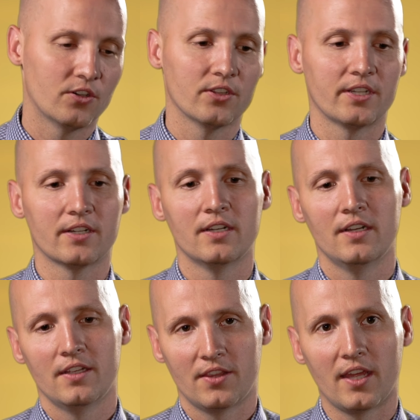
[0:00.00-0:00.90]
earlier,
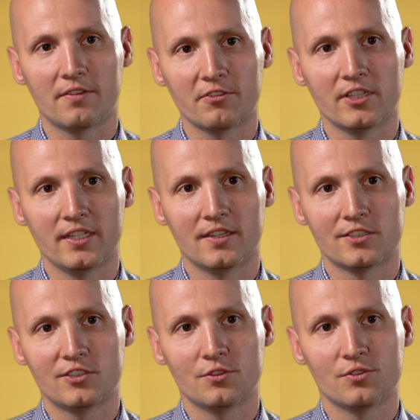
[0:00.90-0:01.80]
thankfully, the
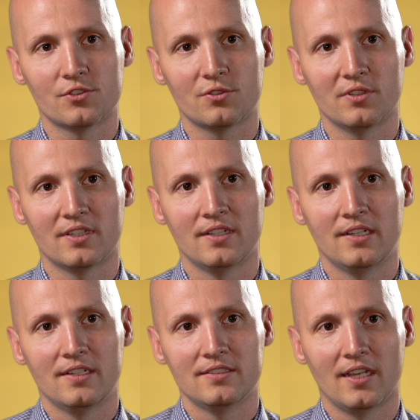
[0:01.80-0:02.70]
students who had
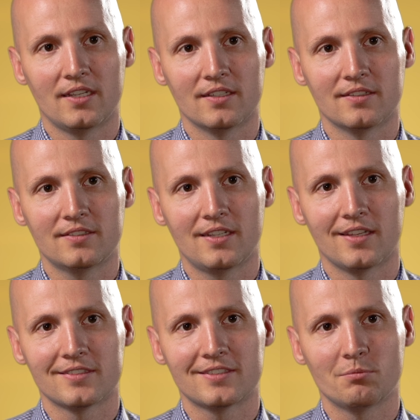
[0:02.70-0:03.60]
taken
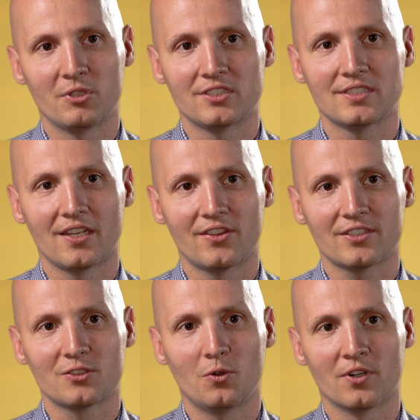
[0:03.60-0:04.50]
Kent's business ethics
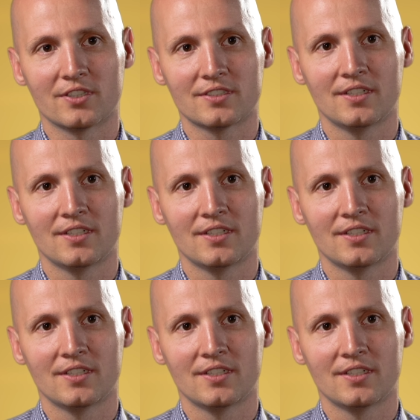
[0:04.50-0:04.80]
course